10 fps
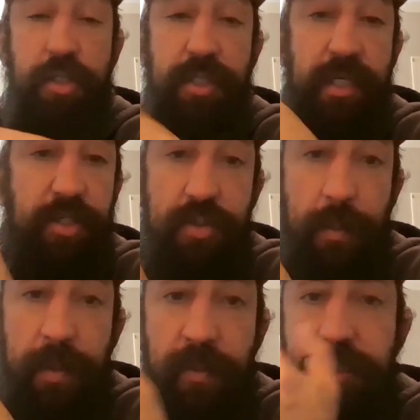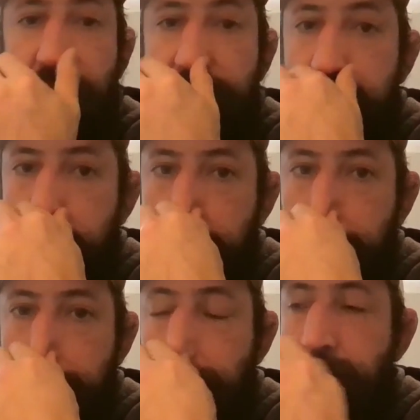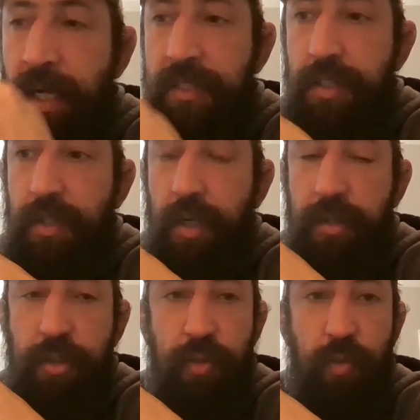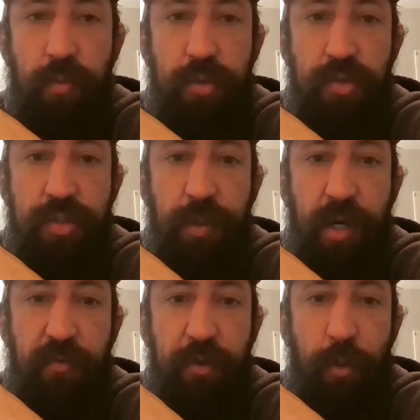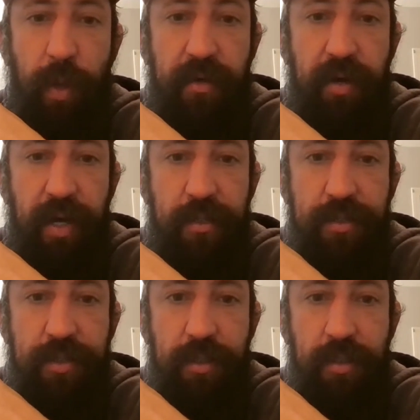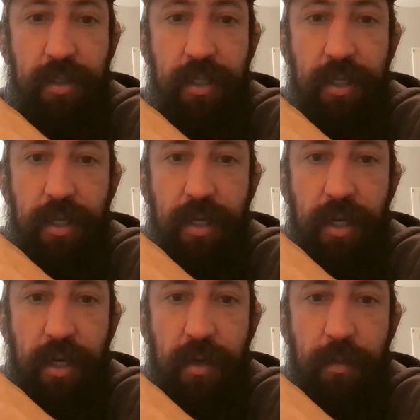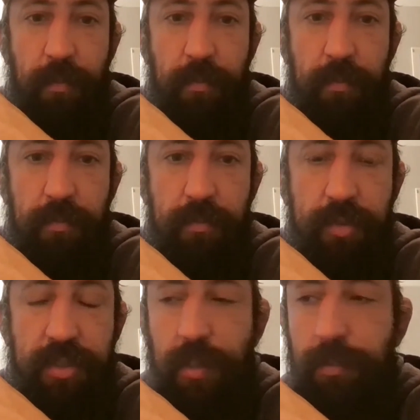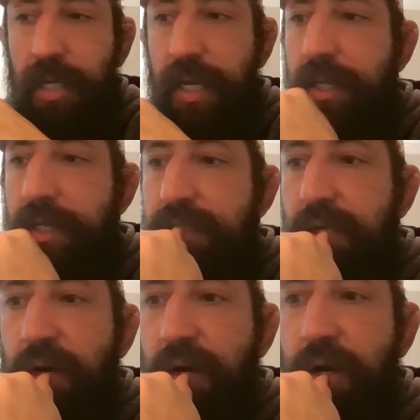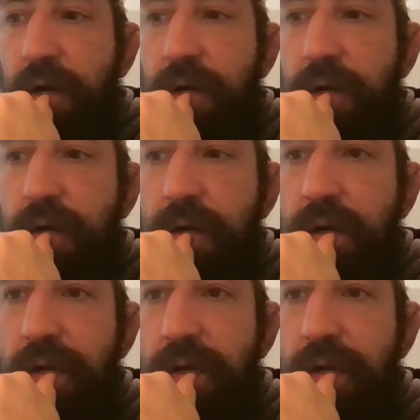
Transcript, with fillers: there's just issues. I mean, we just have issues. Like some guys are, are too too small for the weight class. Mm. Um, some guys are